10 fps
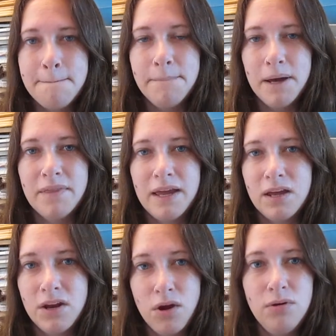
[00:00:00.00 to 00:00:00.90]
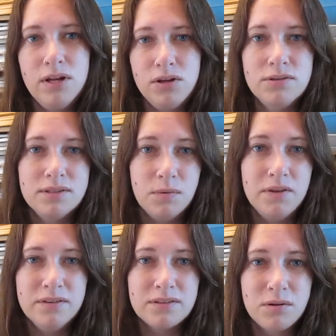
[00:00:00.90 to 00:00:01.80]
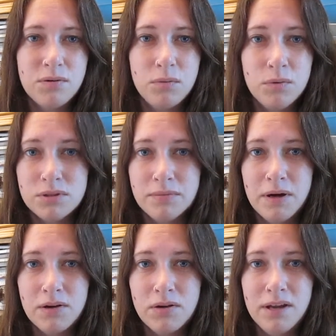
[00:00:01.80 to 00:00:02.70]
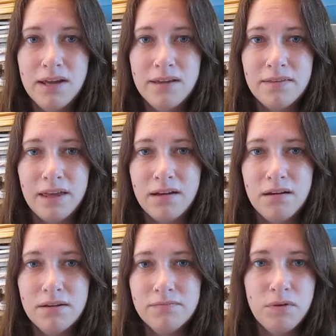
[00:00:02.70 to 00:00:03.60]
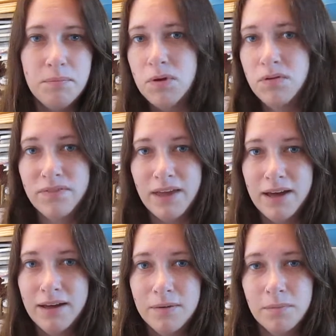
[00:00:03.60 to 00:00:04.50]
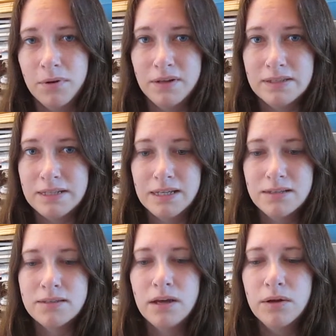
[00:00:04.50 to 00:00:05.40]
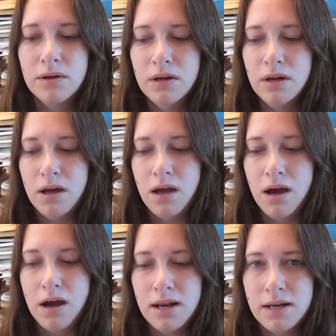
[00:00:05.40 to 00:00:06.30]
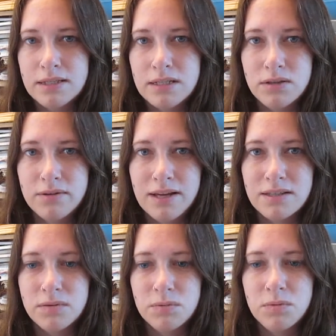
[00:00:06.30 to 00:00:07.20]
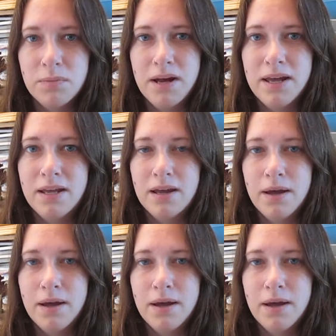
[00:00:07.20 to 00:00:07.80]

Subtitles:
but they can only use the one that's got the watermark on it. They can't remove that and print it. So I like to do that to all my